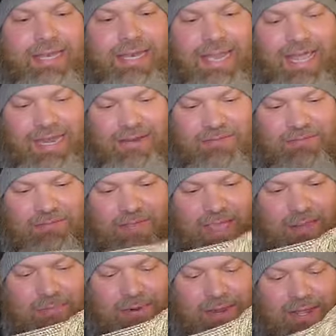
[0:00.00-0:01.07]
netted
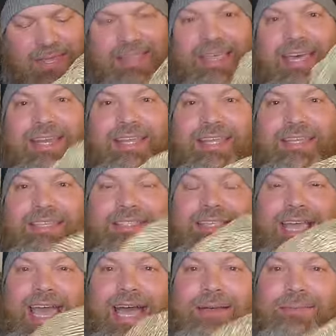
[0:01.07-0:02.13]
fabric that
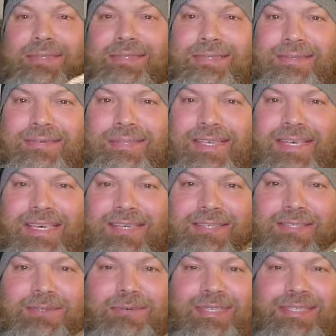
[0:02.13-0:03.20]
is absolutely
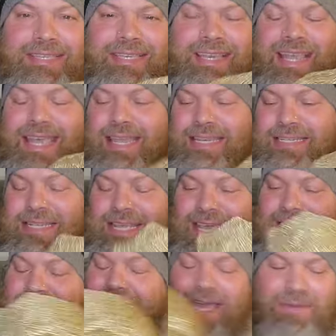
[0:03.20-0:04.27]
exquisite. And
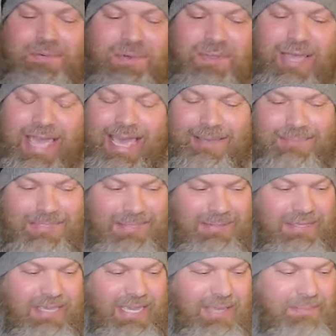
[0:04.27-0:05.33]
I will
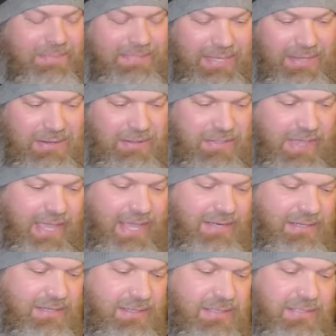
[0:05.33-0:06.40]
absolutely upcycle
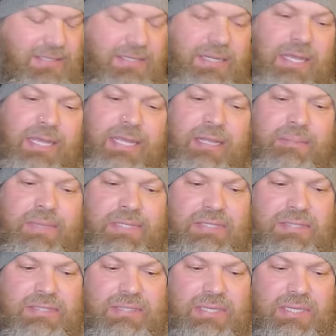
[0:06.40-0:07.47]
that. Um,
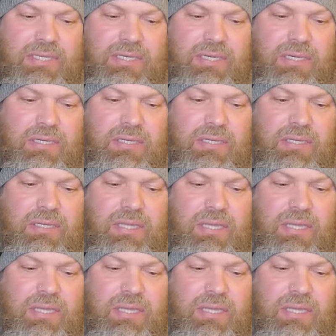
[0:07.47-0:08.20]
let's see here.